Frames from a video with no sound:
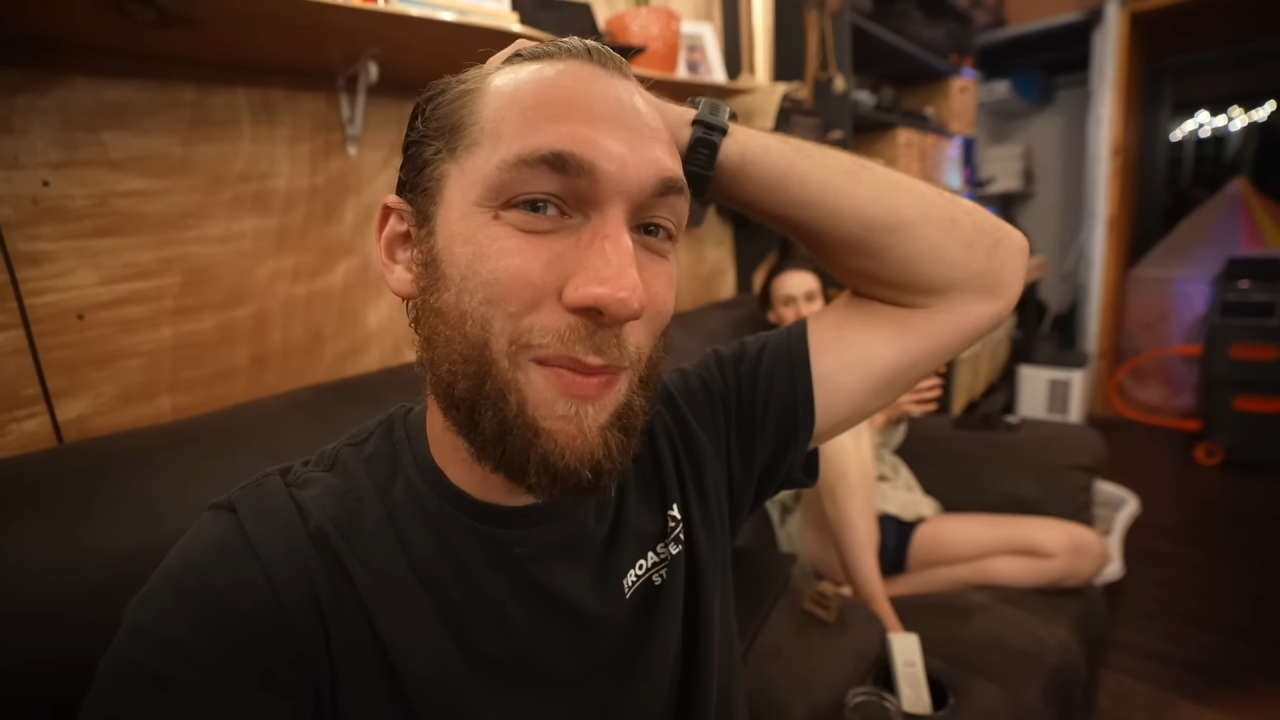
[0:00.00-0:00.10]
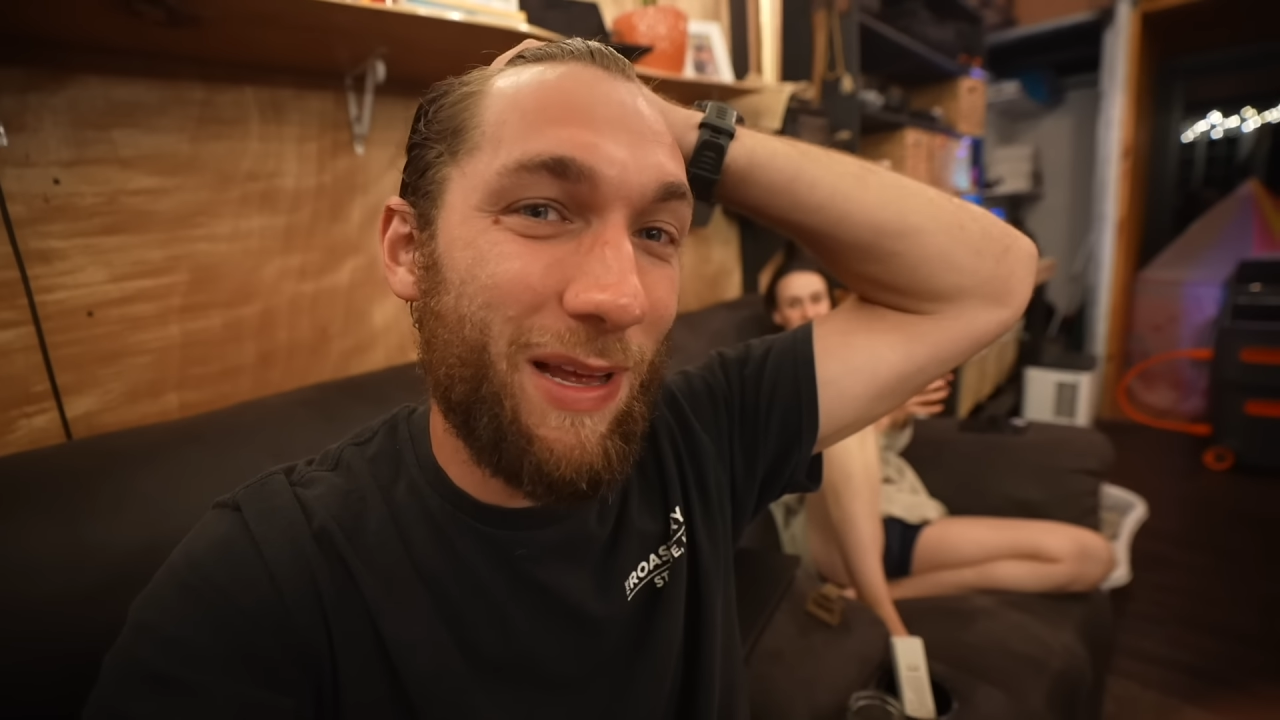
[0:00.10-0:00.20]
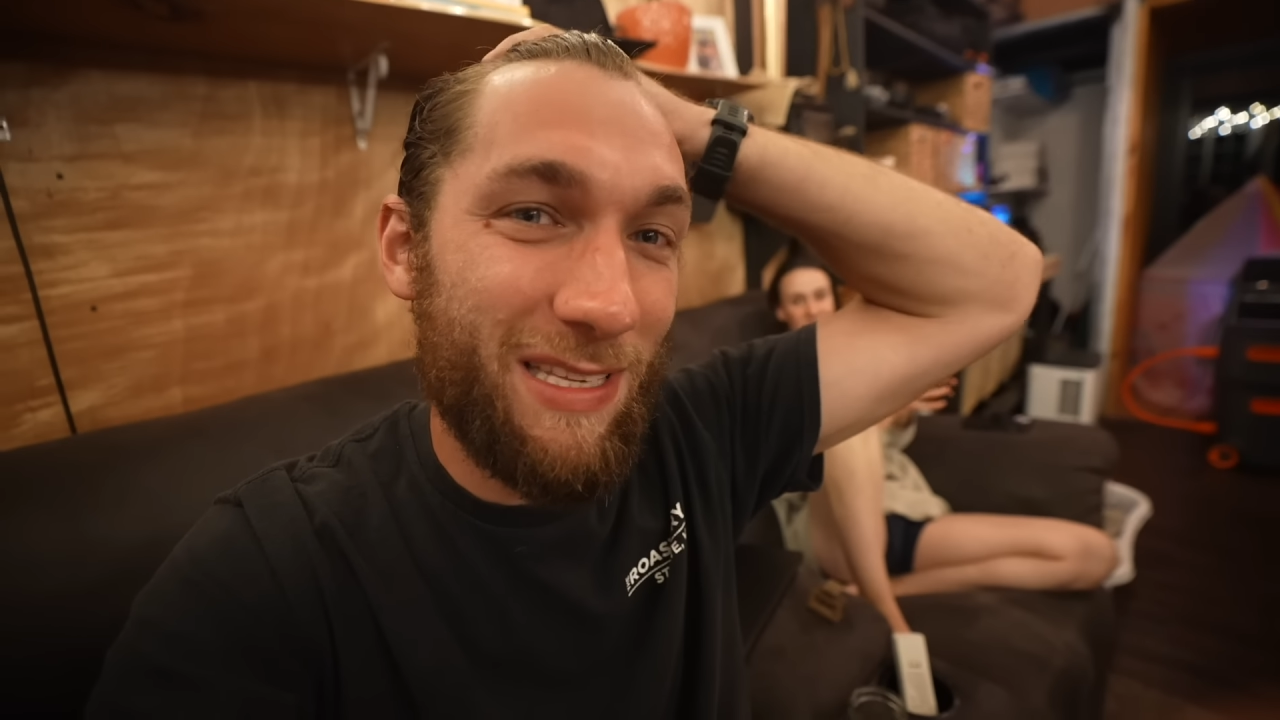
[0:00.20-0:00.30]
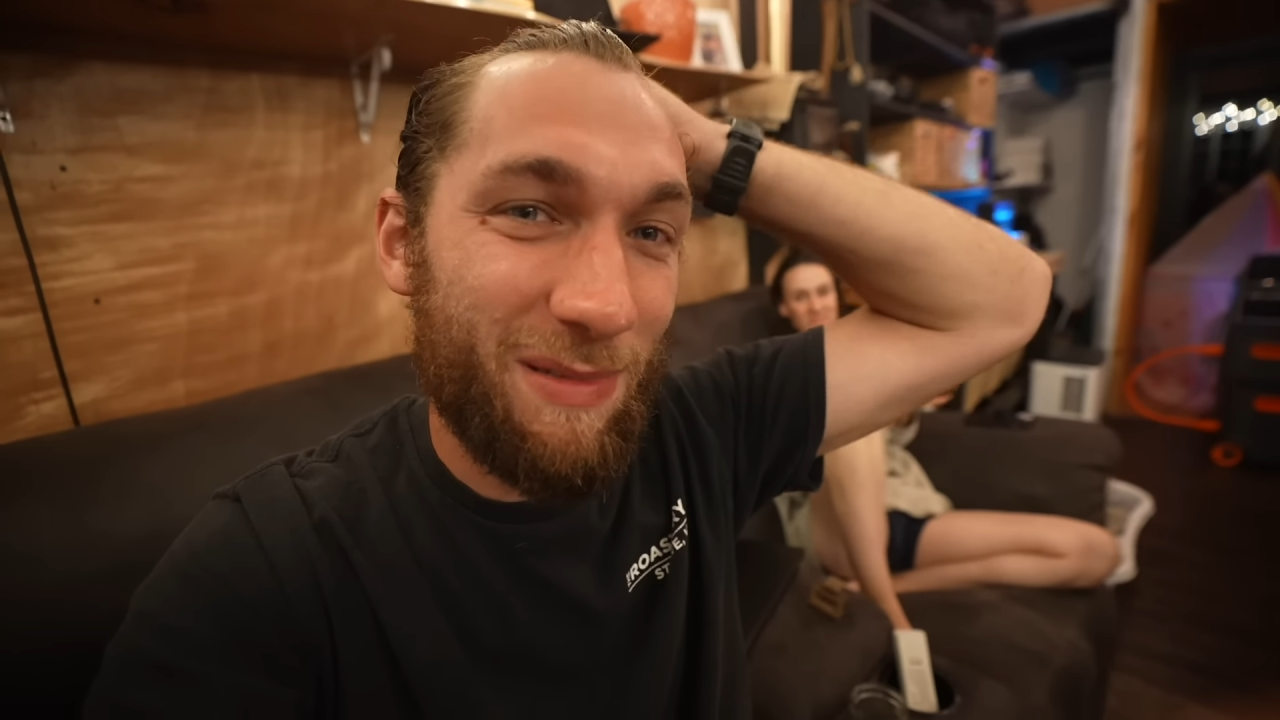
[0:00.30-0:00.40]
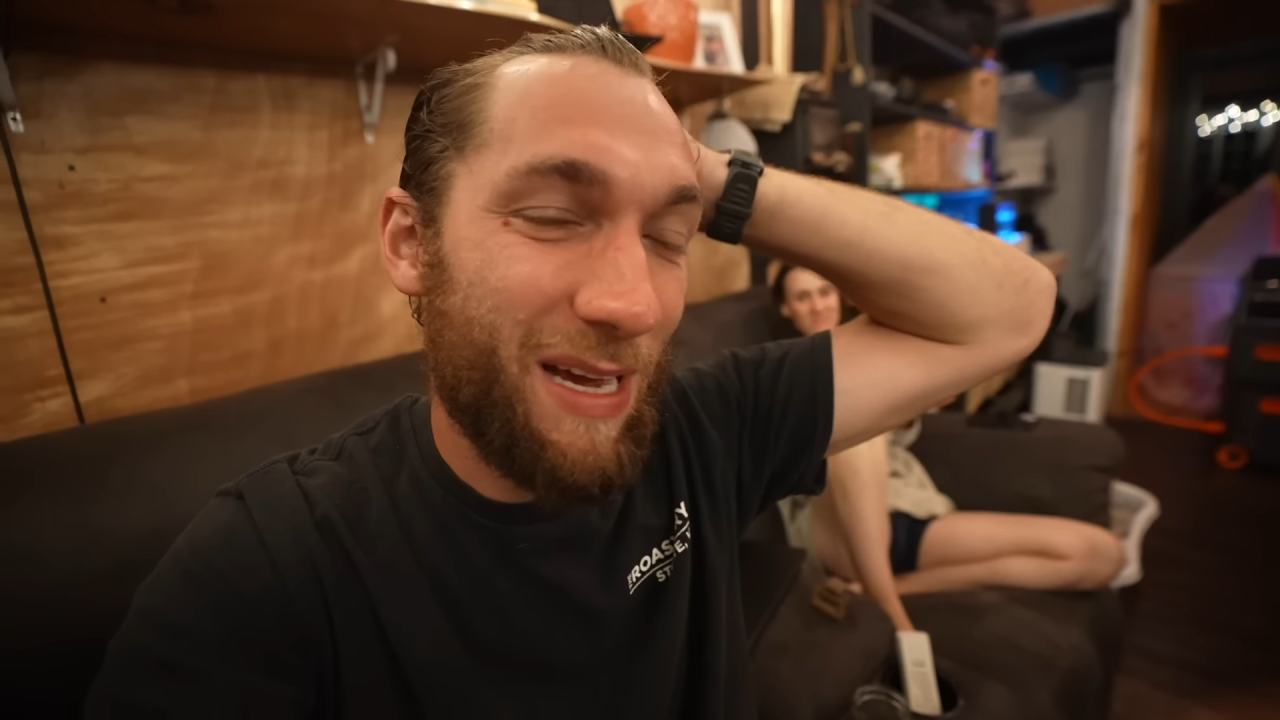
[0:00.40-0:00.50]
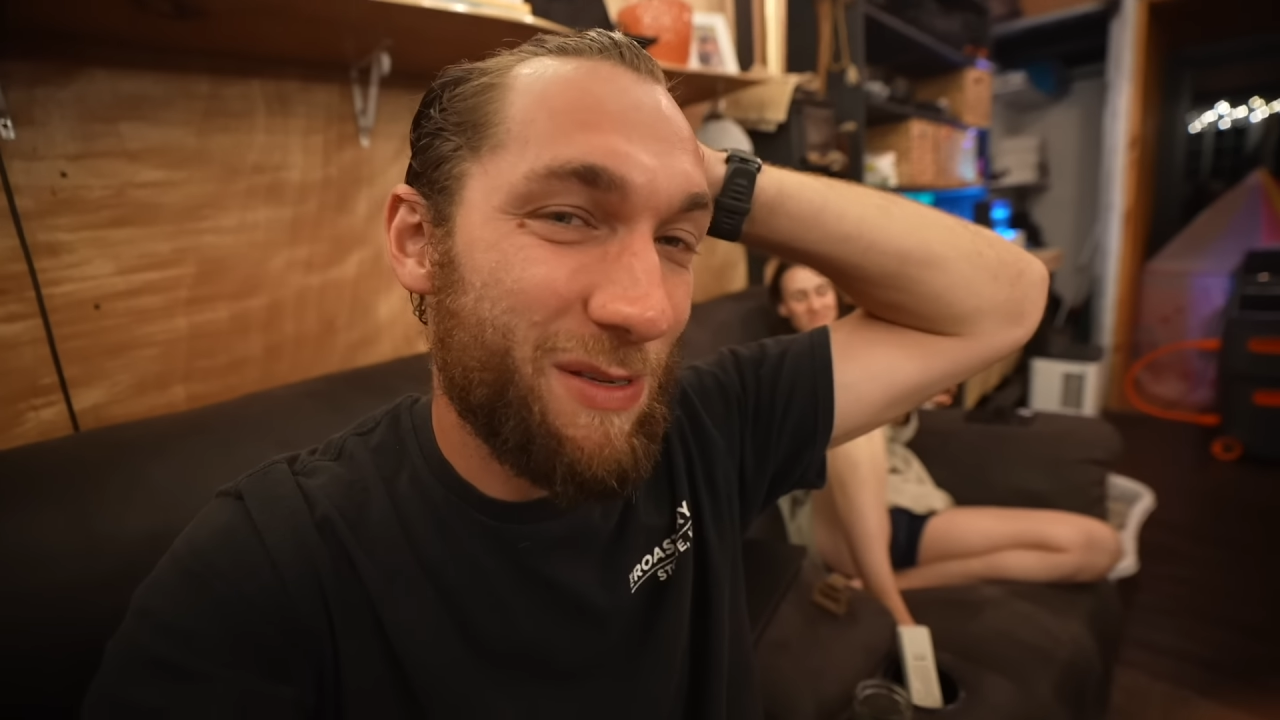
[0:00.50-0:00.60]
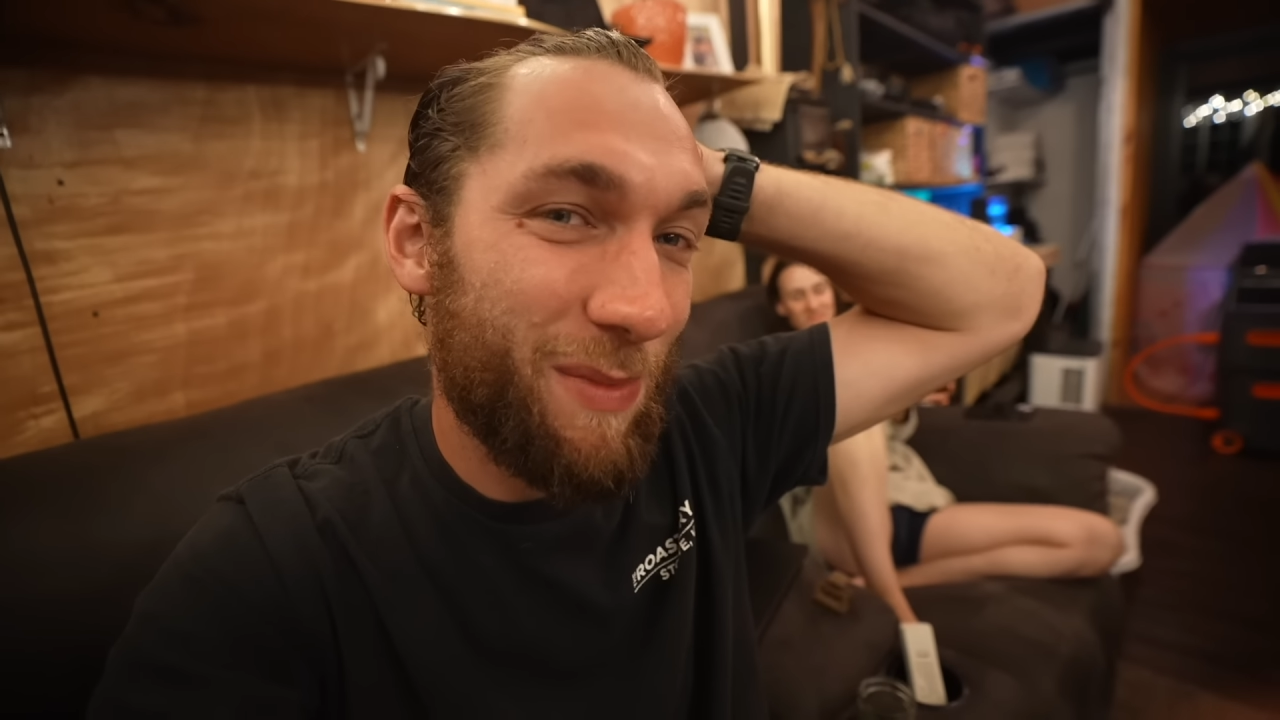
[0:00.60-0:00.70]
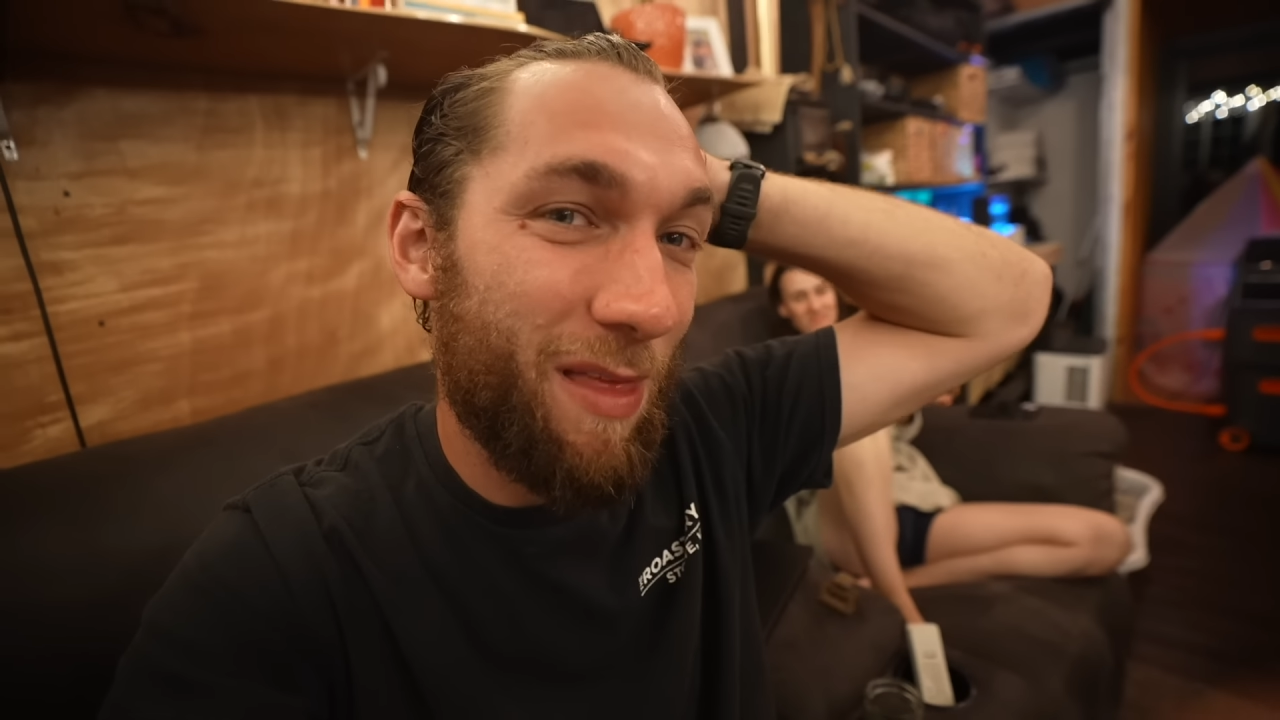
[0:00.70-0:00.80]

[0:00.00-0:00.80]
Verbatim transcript: bed sometimes and my